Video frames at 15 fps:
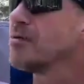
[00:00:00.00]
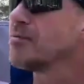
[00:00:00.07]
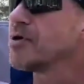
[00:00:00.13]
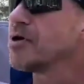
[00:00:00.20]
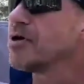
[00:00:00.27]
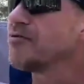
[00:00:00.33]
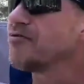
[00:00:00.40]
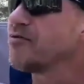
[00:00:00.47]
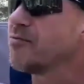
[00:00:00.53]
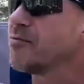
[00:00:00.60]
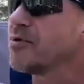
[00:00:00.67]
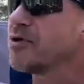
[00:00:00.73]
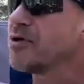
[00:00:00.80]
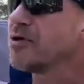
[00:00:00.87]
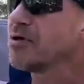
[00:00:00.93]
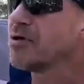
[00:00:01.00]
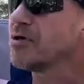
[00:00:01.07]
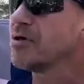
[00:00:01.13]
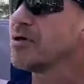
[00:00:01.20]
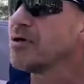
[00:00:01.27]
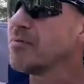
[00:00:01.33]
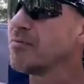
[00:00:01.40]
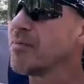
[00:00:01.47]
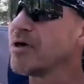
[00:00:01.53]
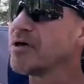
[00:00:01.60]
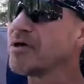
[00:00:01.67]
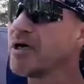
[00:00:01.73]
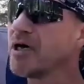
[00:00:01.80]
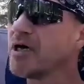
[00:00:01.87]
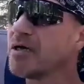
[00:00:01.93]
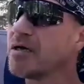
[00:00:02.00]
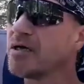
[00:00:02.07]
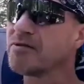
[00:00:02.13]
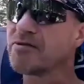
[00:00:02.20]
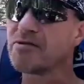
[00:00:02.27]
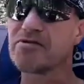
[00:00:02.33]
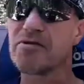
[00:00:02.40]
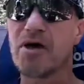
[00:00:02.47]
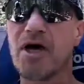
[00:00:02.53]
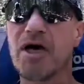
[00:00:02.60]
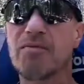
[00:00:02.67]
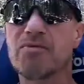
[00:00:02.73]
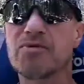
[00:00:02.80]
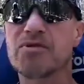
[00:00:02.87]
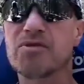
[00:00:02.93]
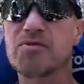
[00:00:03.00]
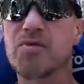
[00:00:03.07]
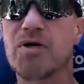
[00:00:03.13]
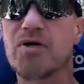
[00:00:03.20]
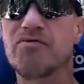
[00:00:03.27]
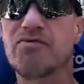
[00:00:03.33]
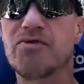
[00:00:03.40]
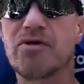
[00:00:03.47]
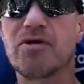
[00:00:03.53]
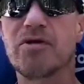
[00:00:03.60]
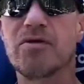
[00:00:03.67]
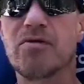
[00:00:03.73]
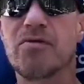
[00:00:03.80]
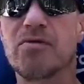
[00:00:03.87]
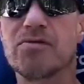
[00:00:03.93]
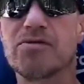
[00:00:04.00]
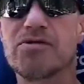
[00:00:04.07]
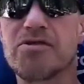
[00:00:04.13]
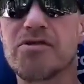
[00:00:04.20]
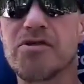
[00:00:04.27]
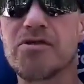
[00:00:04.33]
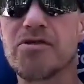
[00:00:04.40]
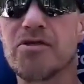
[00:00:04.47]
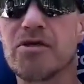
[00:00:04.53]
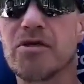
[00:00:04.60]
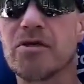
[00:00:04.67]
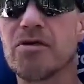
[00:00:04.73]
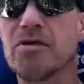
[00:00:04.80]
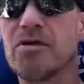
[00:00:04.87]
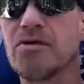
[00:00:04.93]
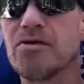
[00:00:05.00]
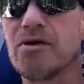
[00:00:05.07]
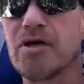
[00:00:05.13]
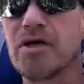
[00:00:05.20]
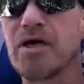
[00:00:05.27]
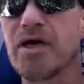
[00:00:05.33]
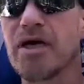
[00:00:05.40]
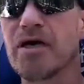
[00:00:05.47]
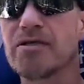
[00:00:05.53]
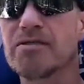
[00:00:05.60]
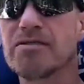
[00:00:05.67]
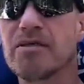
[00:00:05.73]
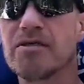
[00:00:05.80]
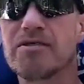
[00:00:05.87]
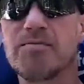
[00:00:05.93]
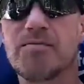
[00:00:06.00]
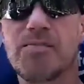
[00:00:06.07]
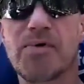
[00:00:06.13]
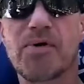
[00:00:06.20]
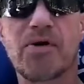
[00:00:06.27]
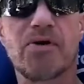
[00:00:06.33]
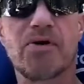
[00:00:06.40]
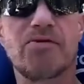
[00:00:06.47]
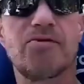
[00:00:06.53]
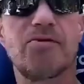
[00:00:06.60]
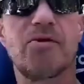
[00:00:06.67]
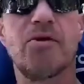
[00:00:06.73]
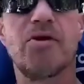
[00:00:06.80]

But for me, my cat at the time was a 12-year-old senior that I had since birth.